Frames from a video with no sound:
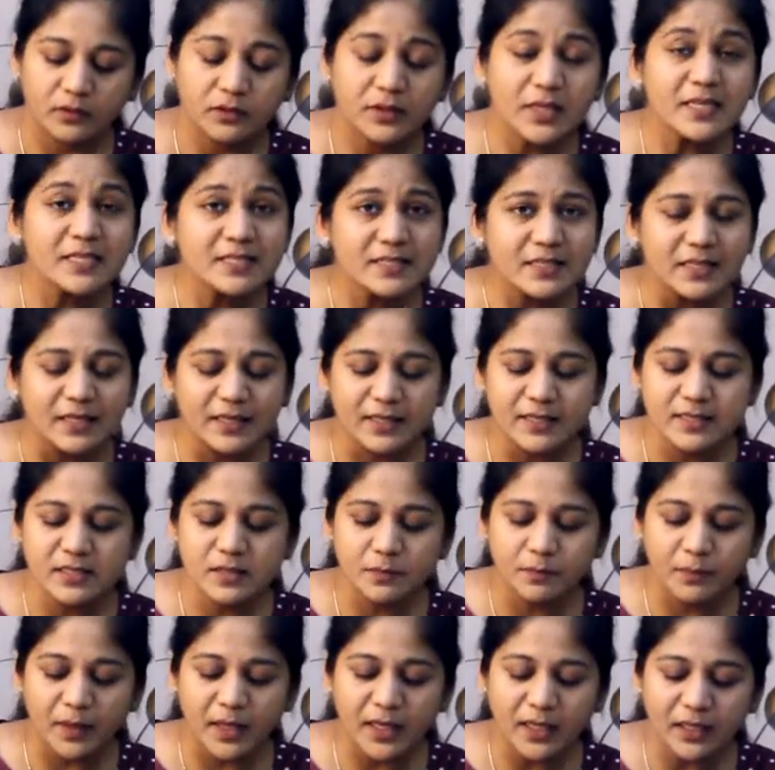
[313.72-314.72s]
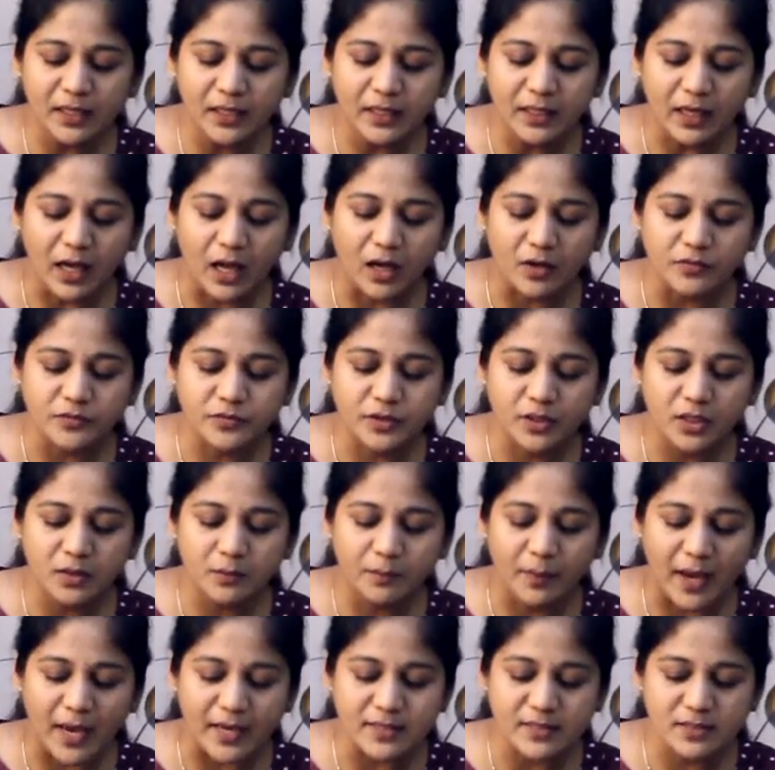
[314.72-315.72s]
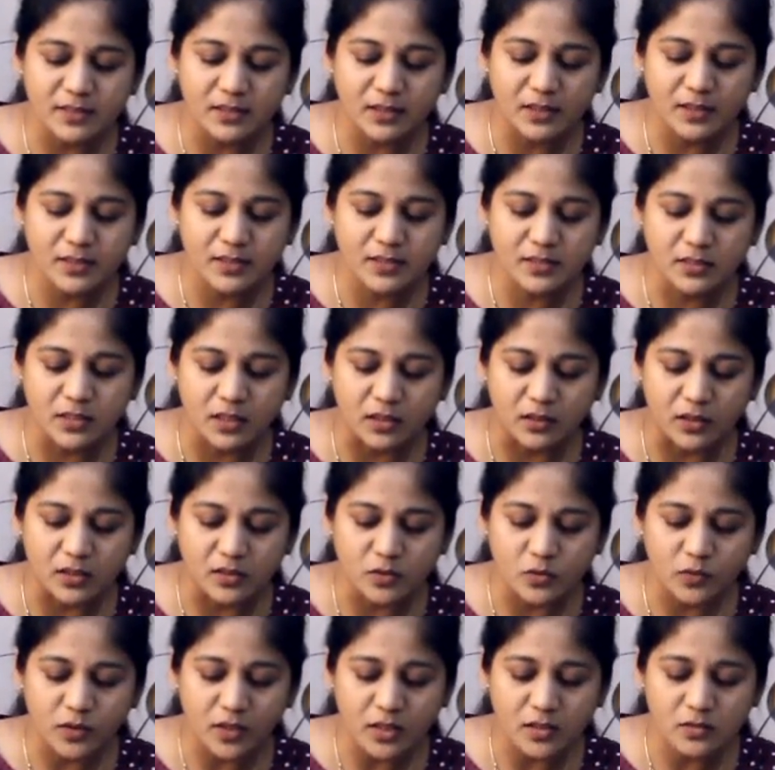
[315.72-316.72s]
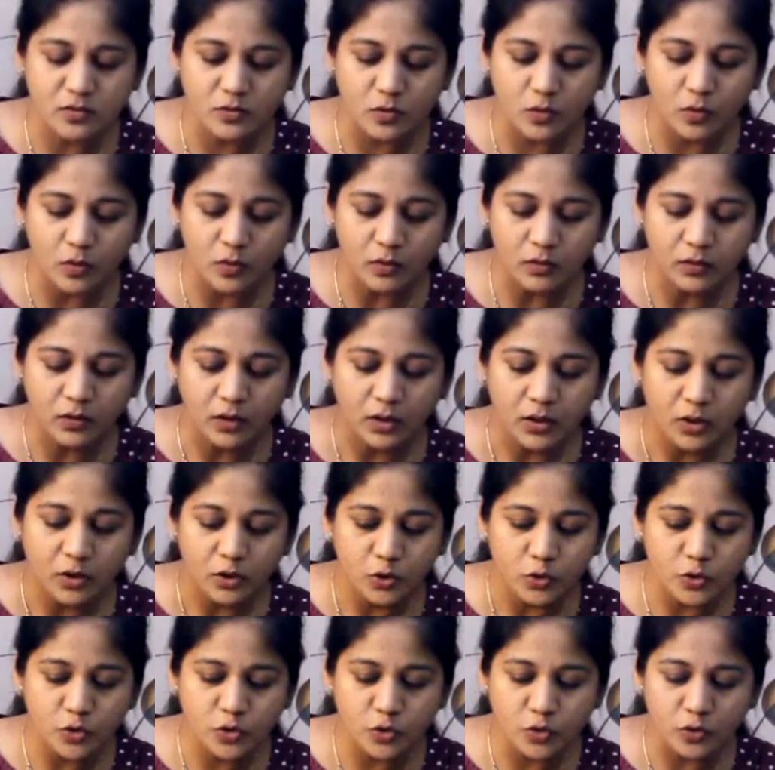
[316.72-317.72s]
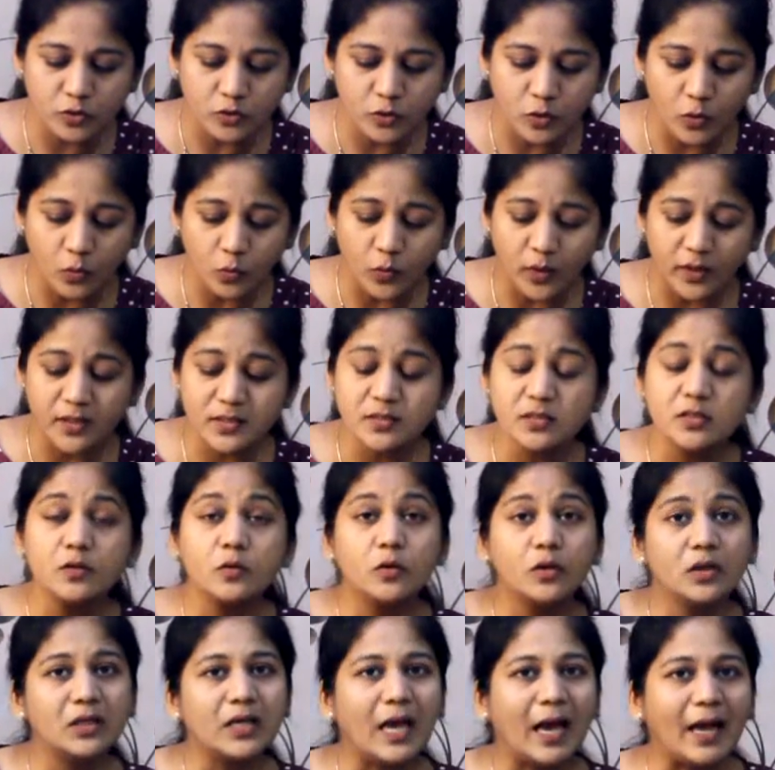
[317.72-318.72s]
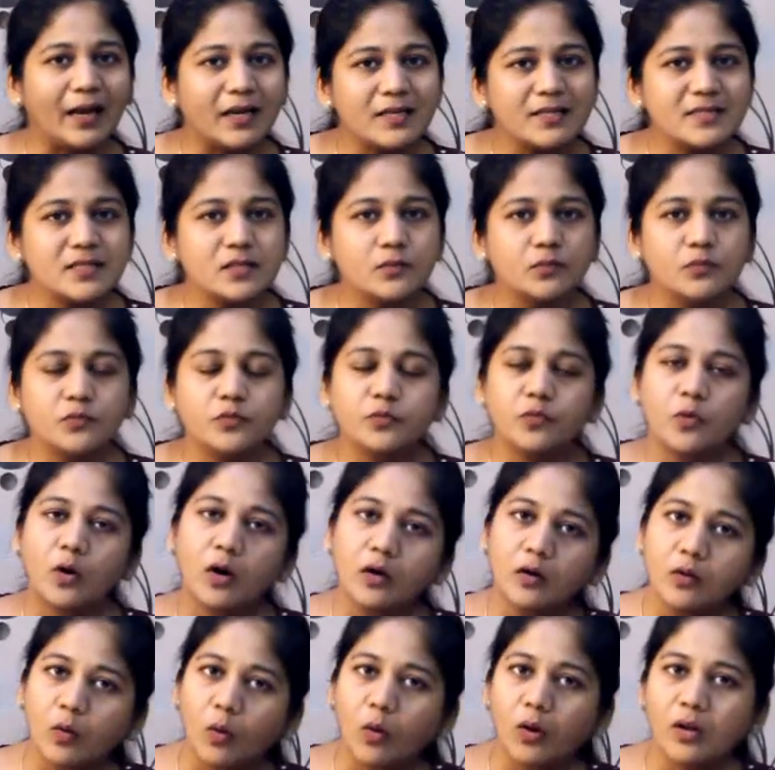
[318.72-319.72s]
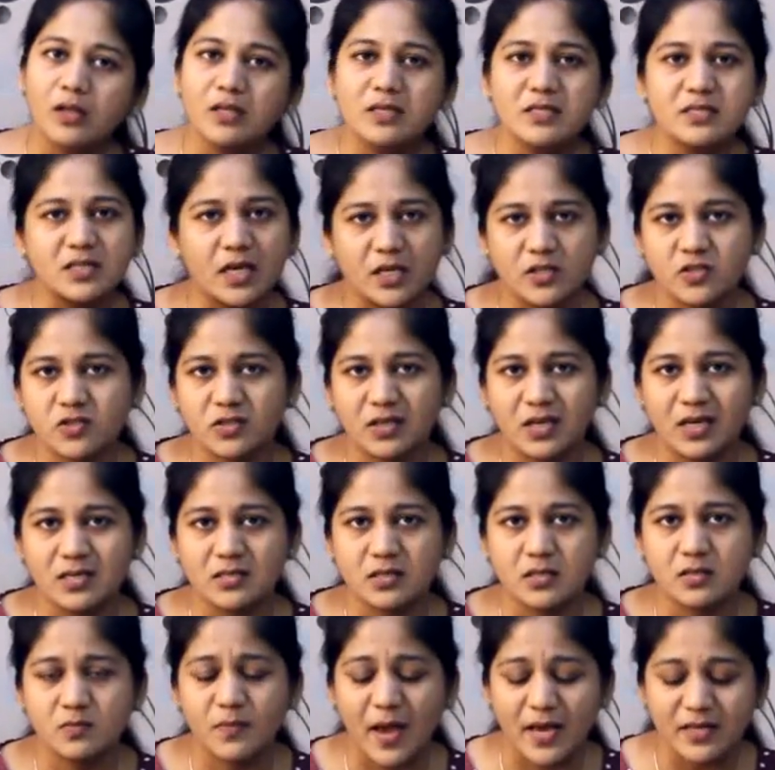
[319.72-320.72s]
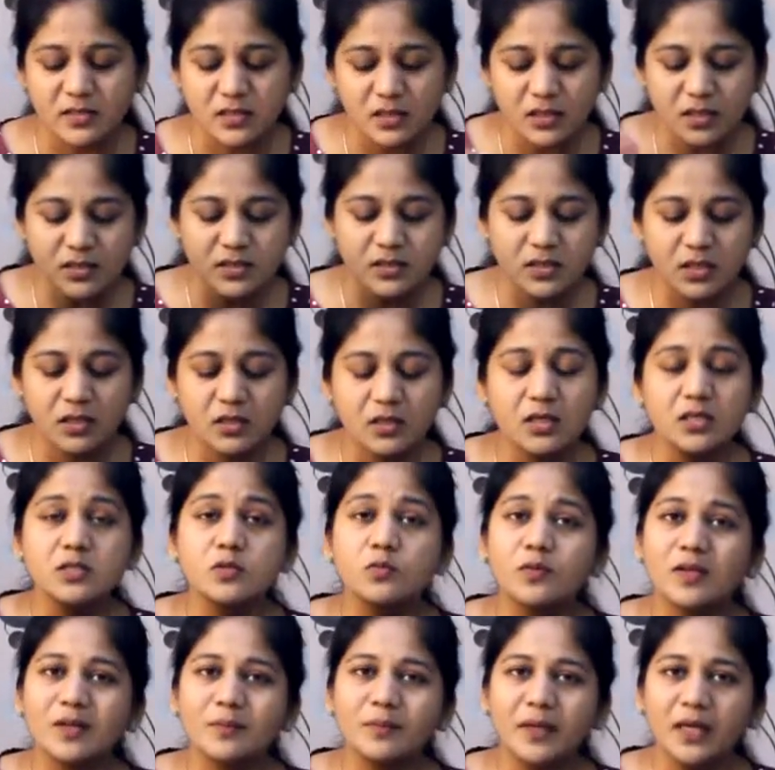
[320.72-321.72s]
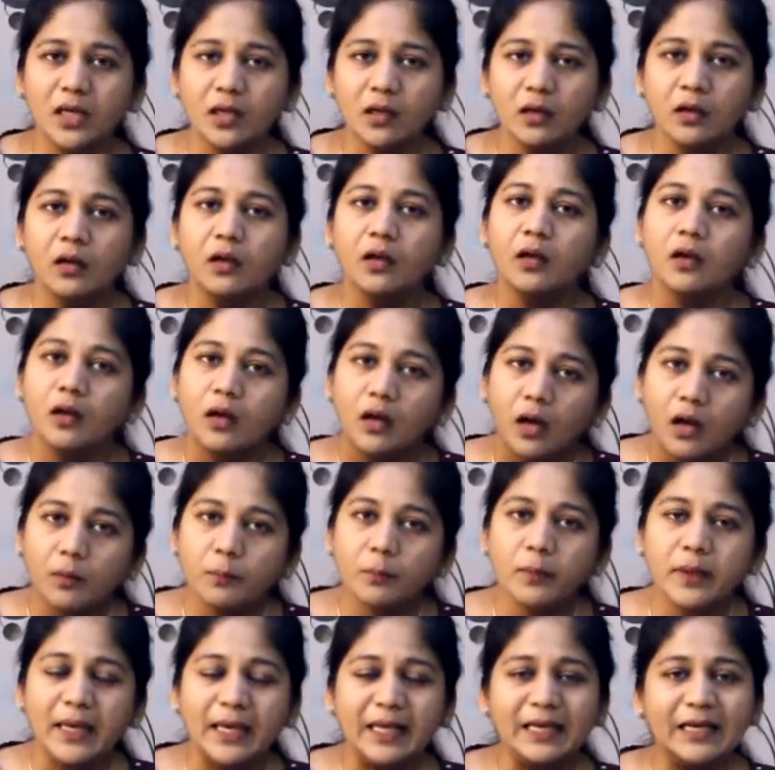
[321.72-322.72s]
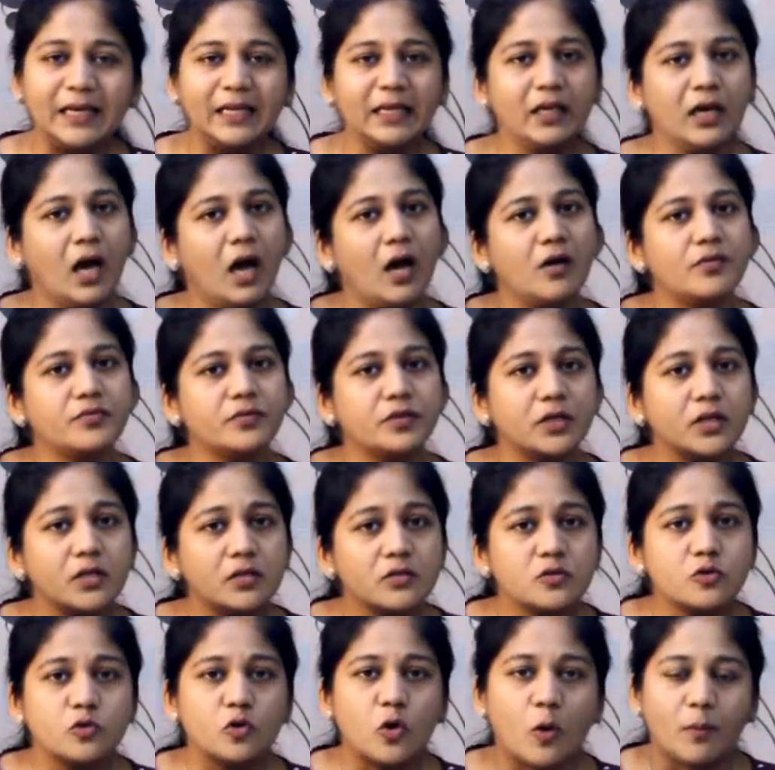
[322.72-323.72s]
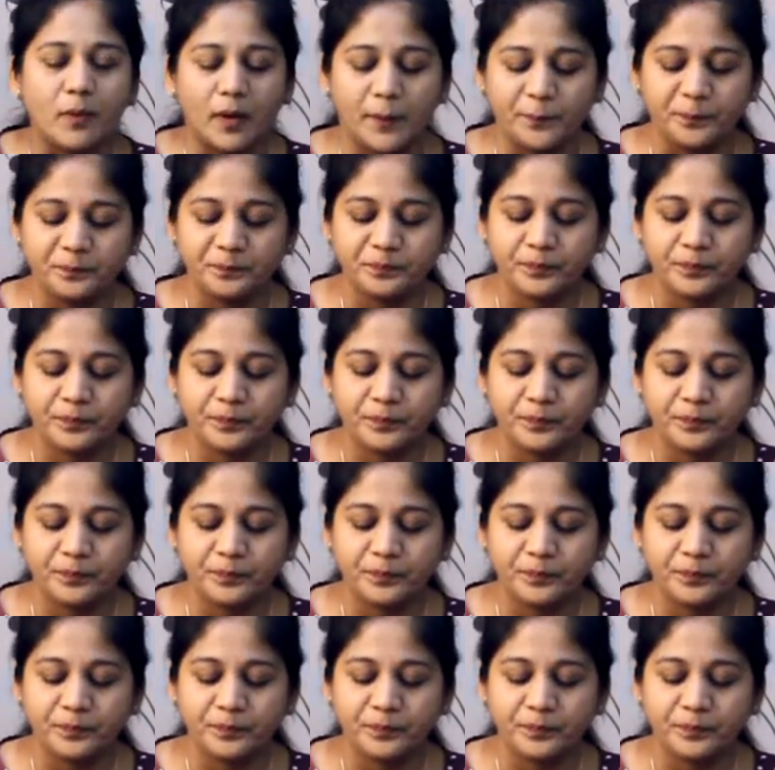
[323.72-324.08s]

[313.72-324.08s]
This is mainly after Bacillus cereus. Okay, so you should know what is the organism for all such cases. Bacillus cereus will be mainly after trauma.